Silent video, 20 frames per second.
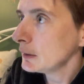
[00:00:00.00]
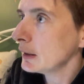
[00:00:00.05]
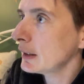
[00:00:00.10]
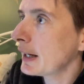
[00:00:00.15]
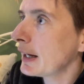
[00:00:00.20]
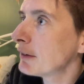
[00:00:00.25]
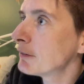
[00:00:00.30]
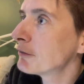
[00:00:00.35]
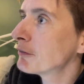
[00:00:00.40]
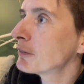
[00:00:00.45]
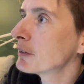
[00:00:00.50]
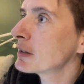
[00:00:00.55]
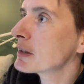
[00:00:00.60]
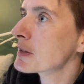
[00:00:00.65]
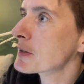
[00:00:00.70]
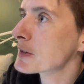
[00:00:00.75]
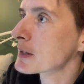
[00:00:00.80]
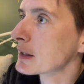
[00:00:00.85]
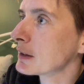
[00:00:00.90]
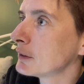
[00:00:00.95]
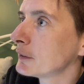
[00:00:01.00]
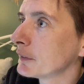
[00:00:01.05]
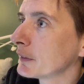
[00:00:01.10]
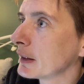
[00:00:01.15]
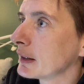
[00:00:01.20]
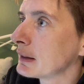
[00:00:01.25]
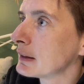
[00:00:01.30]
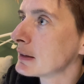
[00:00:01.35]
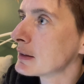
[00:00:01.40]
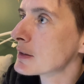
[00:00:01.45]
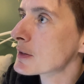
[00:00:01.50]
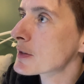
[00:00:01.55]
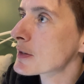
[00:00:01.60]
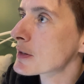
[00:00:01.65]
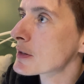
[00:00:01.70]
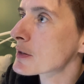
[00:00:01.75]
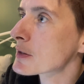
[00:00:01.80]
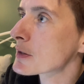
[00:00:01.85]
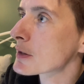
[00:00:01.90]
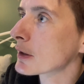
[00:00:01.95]
Every single day
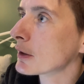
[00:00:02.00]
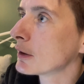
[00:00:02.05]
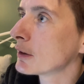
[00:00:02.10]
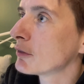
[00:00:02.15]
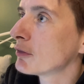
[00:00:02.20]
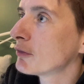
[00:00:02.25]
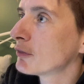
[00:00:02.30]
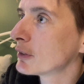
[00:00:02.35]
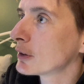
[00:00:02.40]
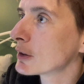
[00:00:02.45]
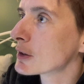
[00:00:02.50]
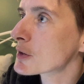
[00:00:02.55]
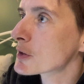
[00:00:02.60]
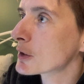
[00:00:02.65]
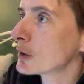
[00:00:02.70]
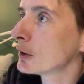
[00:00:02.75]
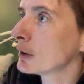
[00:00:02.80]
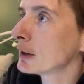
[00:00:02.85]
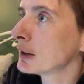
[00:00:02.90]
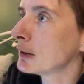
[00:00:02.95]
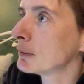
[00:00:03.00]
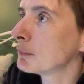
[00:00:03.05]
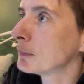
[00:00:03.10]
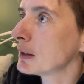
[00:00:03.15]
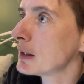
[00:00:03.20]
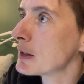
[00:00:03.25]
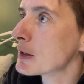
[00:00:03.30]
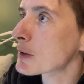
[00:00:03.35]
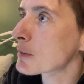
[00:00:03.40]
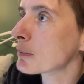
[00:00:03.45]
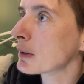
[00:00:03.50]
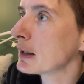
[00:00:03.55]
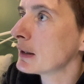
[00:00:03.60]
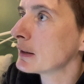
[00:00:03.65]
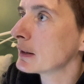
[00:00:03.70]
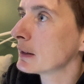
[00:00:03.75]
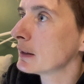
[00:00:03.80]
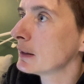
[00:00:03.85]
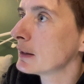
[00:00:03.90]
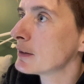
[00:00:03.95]
since I first got him, he's made
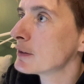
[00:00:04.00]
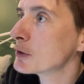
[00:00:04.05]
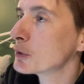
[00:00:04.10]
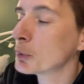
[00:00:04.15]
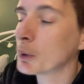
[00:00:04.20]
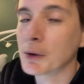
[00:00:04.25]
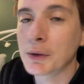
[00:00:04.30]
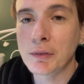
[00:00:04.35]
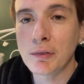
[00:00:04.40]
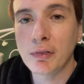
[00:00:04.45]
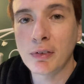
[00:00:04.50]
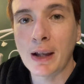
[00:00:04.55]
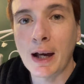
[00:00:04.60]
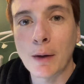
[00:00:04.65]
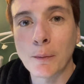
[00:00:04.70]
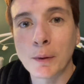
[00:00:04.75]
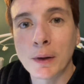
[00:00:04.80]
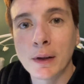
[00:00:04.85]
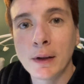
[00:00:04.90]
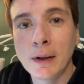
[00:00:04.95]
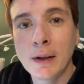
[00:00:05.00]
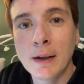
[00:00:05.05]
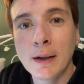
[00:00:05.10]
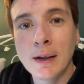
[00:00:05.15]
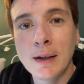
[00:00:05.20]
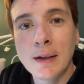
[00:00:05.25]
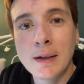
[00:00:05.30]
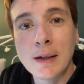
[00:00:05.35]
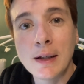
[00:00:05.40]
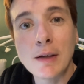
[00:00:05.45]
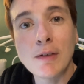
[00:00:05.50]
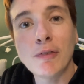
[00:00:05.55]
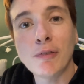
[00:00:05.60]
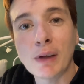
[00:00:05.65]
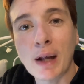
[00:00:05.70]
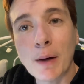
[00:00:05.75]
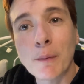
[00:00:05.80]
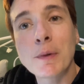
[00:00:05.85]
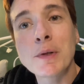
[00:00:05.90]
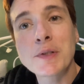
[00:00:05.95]
at least one flower. He
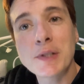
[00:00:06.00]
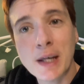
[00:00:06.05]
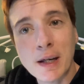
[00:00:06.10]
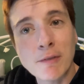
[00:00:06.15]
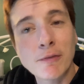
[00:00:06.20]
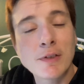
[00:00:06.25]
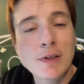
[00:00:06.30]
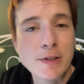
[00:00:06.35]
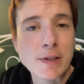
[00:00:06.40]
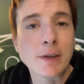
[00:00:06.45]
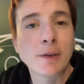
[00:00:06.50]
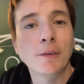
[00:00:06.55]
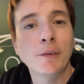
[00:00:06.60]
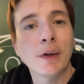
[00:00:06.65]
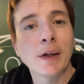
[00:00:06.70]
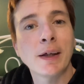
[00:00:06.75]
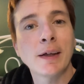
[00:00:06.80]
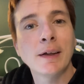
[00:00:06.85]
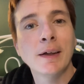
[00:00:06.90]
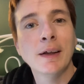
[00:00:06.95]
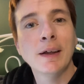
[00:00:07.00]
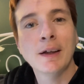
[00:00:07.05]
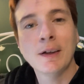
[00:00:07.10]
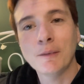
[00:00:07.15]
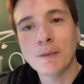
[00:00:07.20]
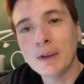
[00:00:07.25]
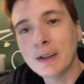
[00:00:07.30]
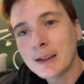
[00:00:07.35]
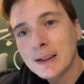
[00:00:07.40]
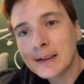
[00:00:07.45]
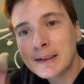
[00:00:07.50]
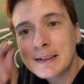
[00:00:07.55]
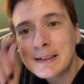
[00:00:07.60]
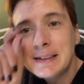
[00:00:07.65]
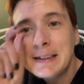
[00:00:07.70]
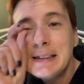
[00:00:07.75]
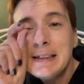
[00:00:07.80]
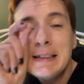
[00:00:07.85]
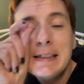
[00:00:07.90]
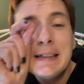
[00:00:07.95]
flowers every single day. Little
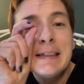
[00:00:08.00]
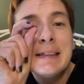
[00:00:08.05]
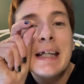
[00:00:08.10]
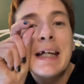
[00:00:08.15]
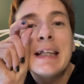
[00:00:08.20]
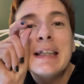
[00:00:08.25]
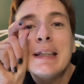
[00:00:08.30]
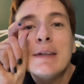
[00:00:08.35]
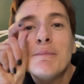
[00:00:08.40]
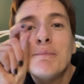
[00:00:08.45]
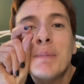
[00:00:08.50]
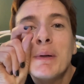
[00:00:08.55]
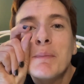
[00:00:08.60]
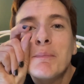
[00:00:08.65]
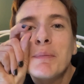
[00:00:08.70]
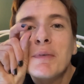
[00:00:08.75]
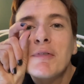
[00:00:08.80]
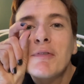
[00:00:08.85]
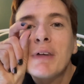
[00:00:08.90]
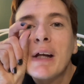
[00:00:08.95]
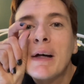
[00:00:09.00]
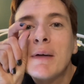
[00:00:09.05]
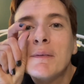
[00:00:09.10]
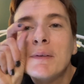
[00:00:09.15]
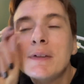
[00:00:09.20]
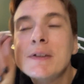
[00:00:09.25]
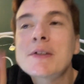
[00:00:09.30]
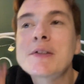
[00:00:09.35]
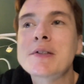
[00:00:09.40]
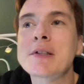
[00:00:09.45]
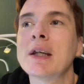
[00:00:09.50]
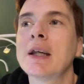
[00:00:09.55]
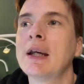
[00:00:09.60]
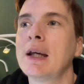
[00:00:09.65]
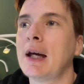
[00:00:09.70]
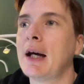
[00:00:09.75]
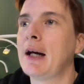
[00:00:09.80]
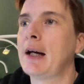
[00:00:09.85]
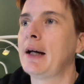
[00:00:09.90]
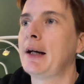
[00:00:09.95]
teeny tiny purple flowers.
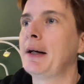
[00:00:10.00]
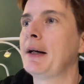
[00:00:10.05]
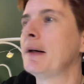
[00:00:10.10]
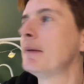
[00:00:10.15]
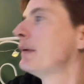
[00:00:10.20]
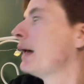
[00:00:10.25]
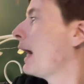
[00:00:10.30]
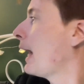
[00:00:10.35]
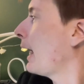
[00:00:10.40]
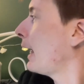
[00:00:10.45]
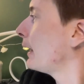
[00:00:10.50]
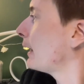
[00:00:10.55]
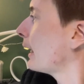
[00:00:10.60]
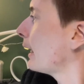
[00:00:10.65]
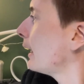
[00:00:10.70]
And I